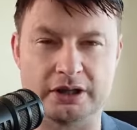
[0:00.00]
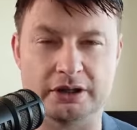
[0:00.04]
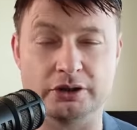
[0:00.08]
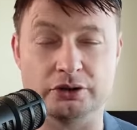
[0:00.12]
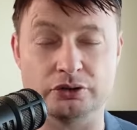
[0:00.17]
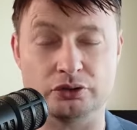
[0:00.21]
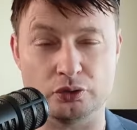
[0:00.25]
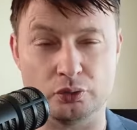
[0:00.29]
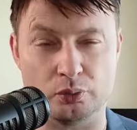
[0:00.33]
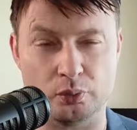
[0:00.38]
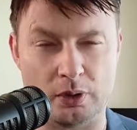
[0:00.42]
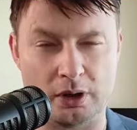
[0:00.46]
you
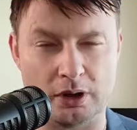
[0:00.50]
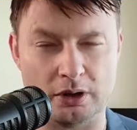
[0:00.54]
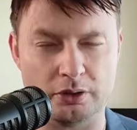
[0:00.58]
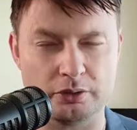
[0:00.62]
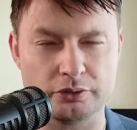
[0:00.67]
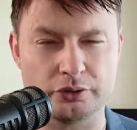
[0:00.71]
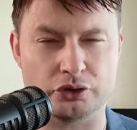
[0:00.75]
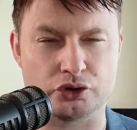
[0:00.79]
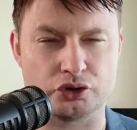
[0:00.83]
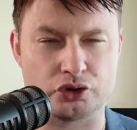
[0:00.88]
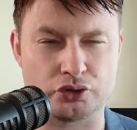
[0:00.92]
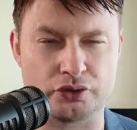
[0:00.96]
do well
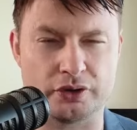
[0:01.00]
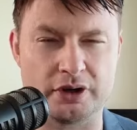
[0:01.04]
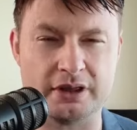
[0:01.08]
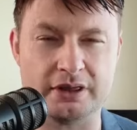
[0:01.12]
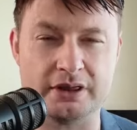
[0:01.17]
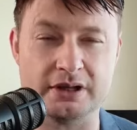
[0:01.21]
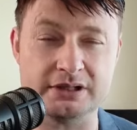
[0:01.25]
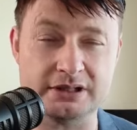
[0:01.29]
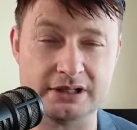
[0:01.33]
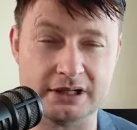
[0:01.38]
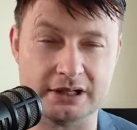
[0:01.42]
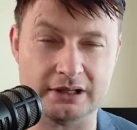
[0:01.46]
to treat
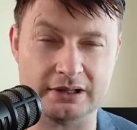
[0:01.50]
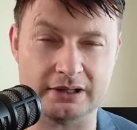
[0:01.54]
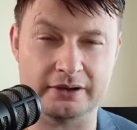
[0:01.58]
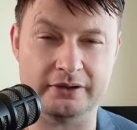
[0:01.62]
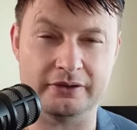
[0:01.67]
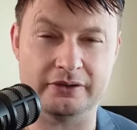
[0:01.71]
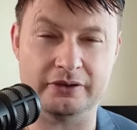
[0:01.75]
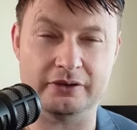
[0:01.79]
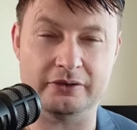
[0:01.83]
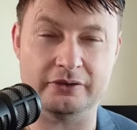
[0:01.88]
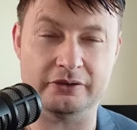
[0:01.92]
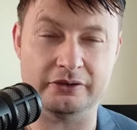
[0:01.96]
the
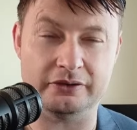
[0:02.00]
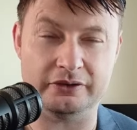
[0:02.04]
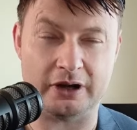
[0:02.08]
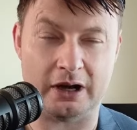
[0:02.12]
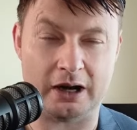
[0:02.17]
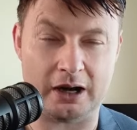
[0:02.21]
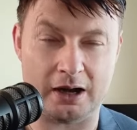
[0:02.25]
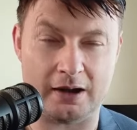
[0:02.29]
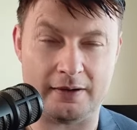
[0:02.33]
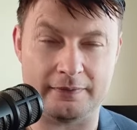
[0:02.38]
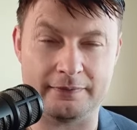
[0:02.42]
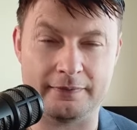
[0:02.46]
dealers and
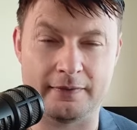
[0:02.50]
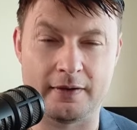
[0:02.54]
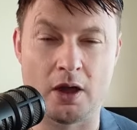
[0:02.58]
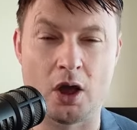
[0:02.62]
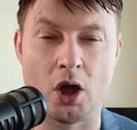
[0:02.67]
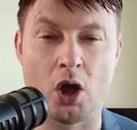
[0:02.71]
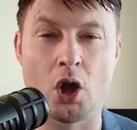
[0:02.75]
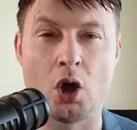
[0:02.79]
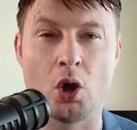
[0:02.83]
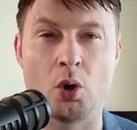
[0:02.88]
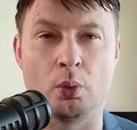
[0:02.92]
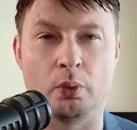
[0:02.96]
staff
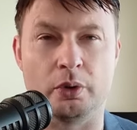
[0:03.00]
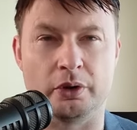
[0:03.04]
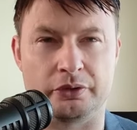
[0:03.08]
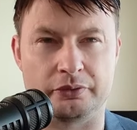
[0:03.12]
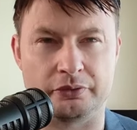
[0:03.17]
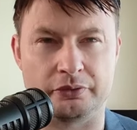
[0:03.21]
with